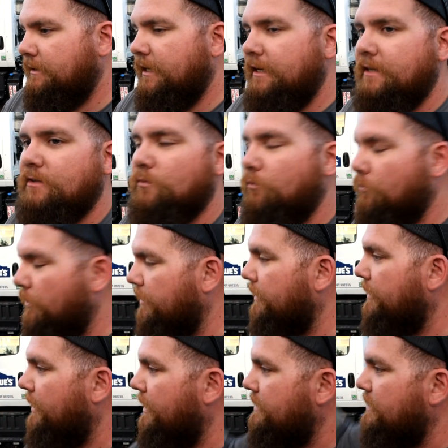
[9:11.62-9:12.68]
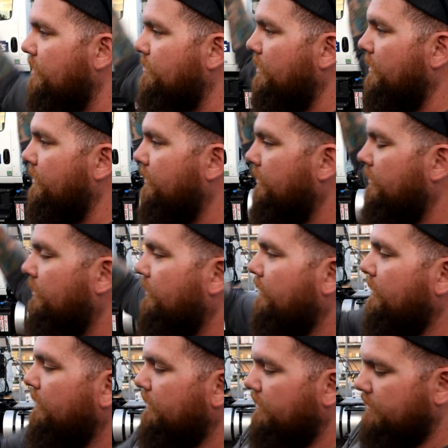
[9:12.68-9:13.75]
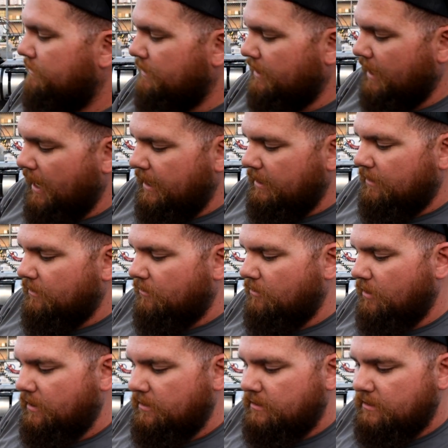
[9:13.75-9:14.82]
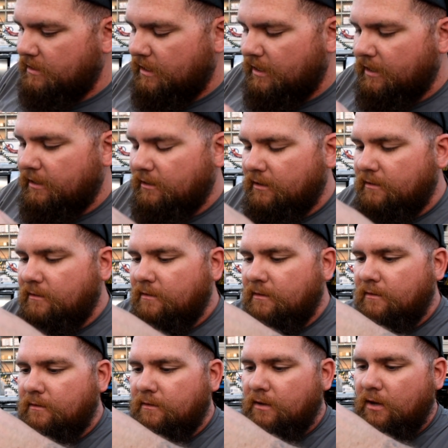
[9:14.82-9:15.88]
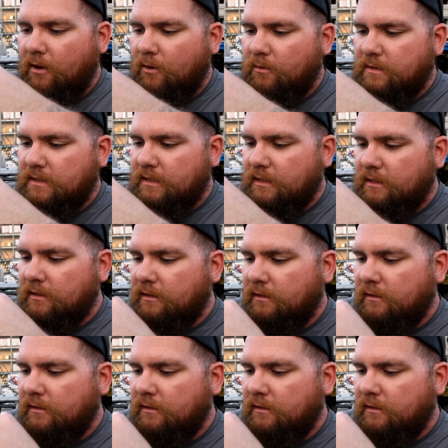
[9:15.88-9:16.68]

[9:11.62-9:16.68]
It is really nice up here. It is. It's like 80 degrees and cozy.